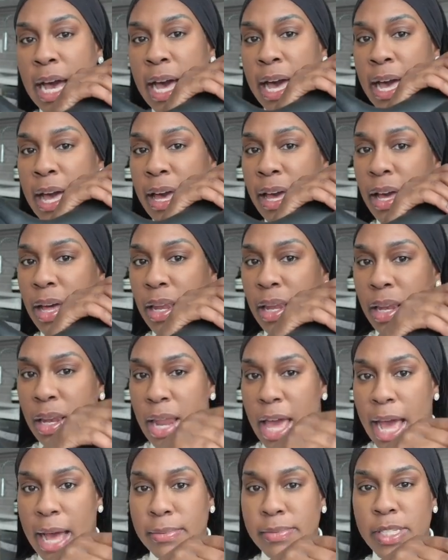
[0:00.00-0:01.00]
I
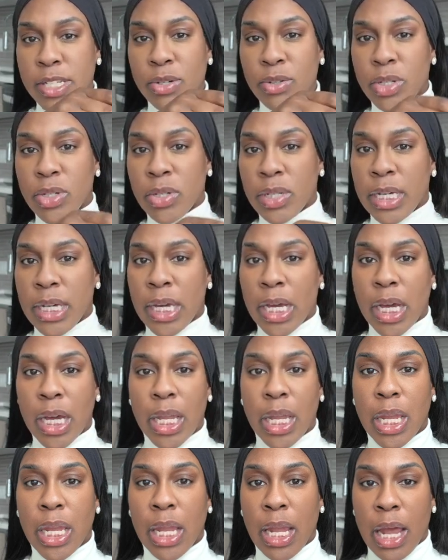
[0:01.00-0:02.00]
absolutely
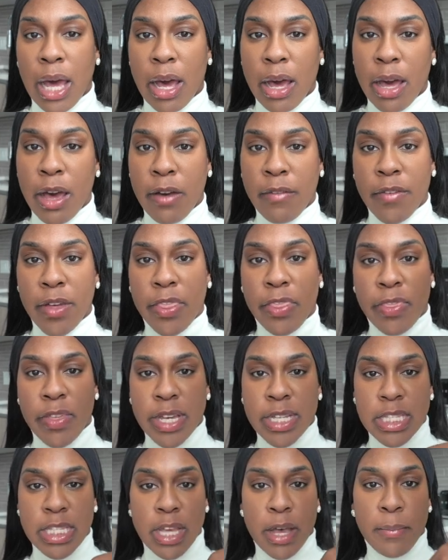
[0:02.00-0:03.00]
love
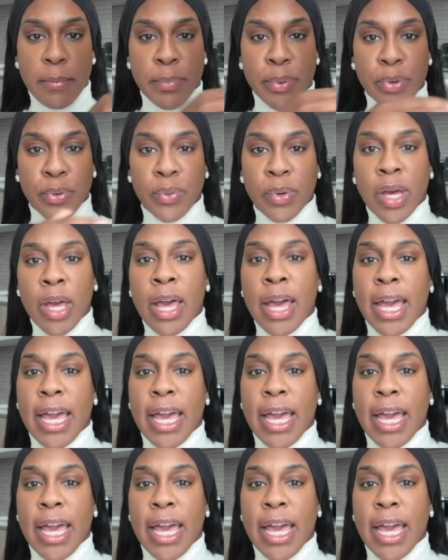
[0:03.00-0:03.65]
this boot.